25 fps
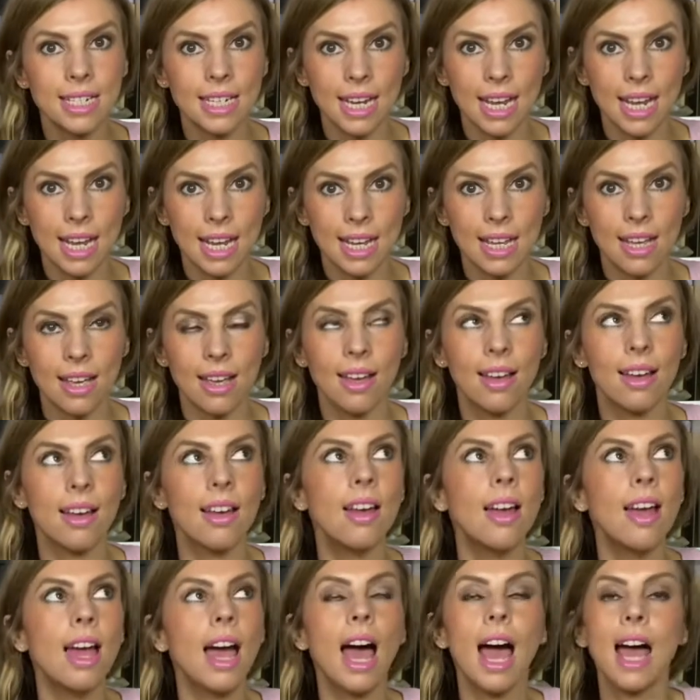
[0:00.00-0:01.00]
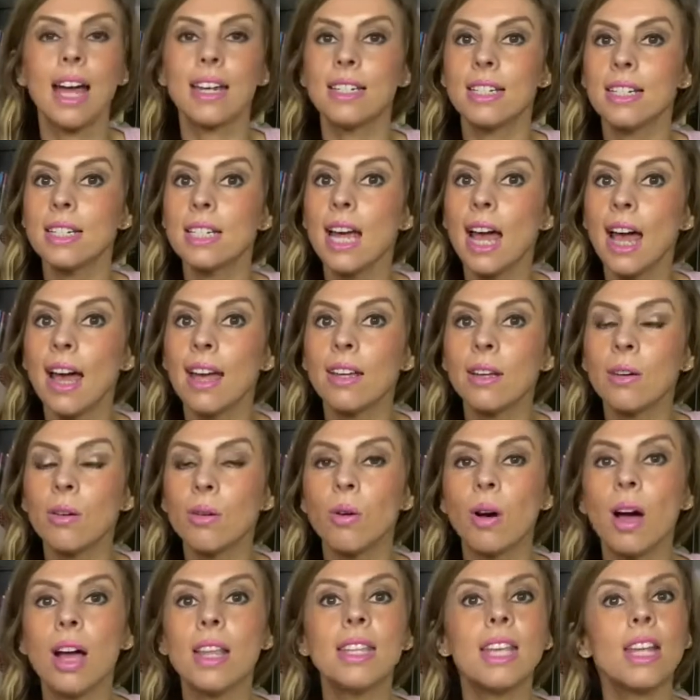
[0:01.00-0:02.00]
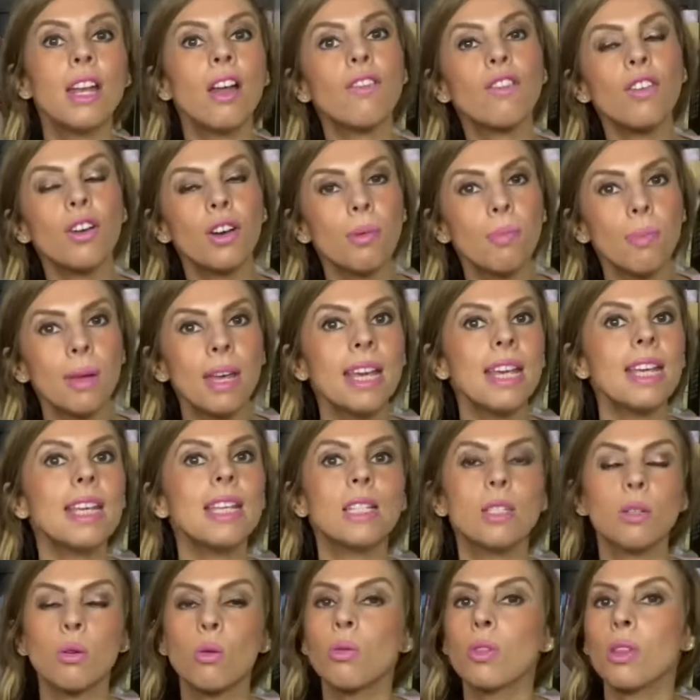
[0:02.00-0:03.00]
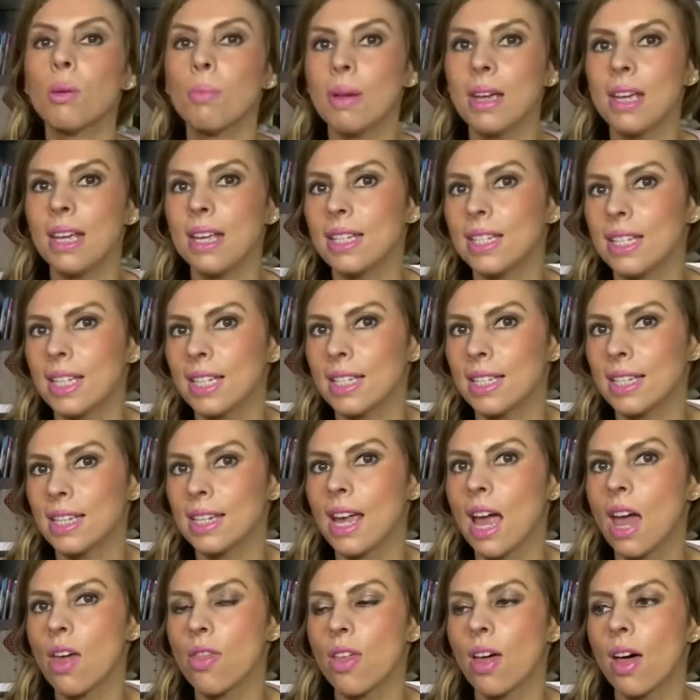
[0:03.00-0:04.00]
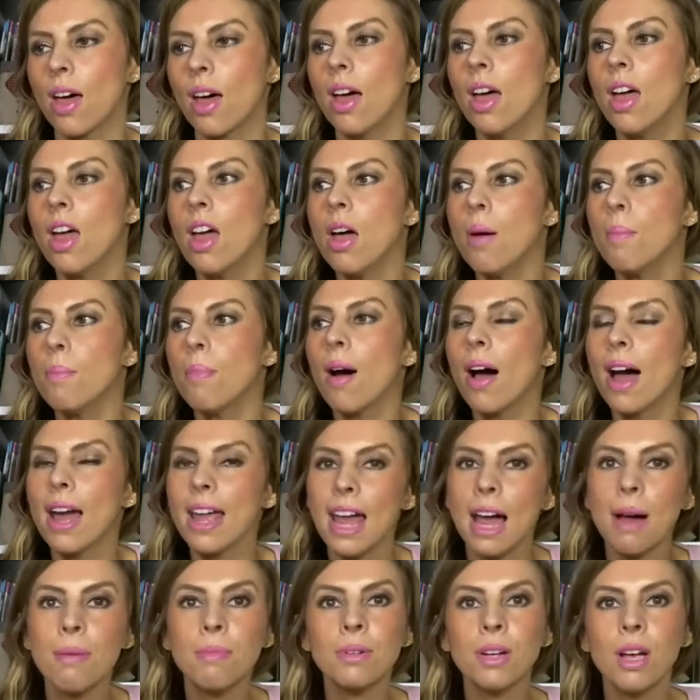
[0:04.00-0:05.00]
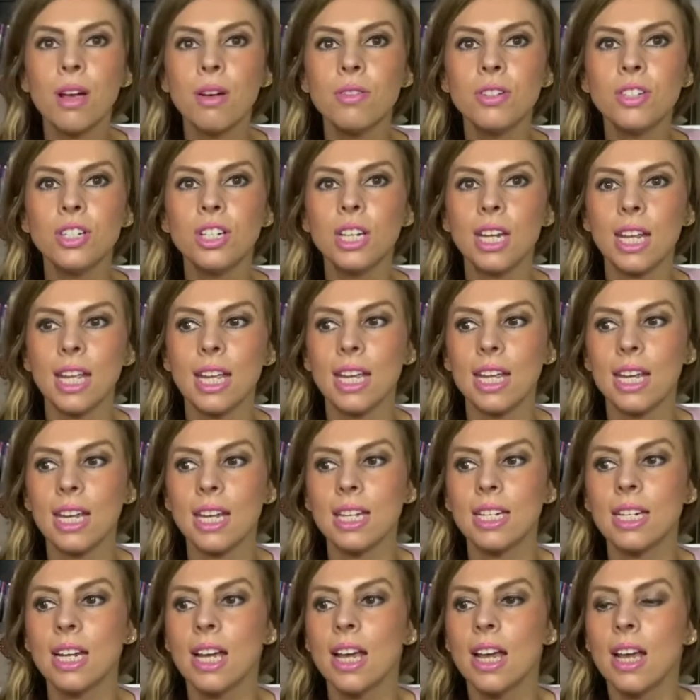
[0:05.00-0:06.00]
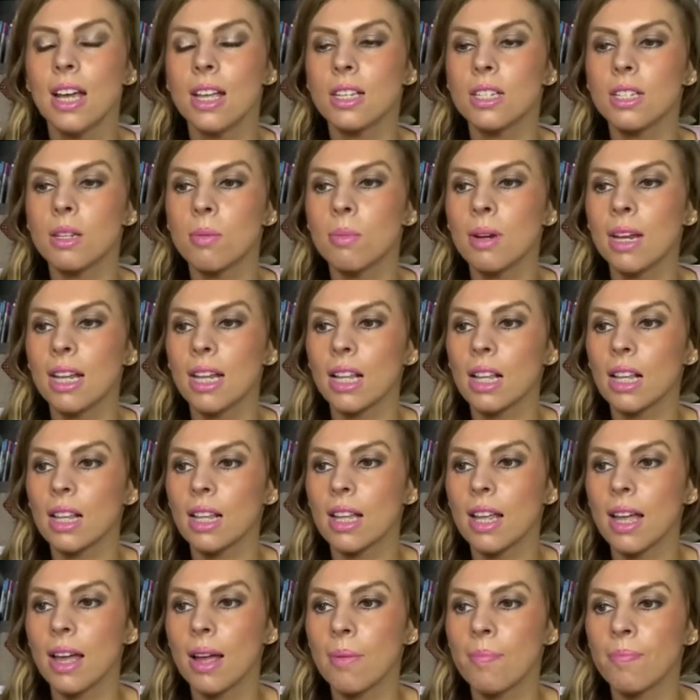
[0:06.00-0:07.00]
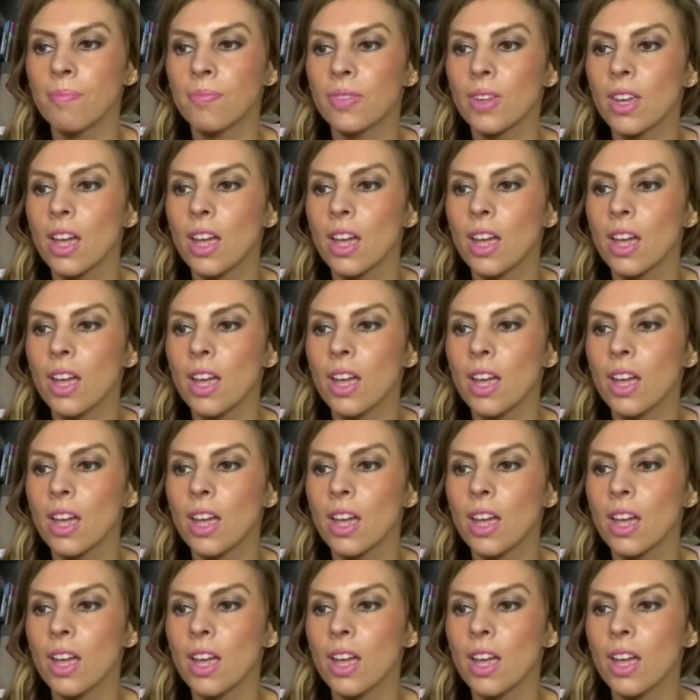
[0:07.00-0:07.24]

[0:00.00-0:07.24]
ear and a tail, and then I've got to piece all the pieces together. But I am going to need some little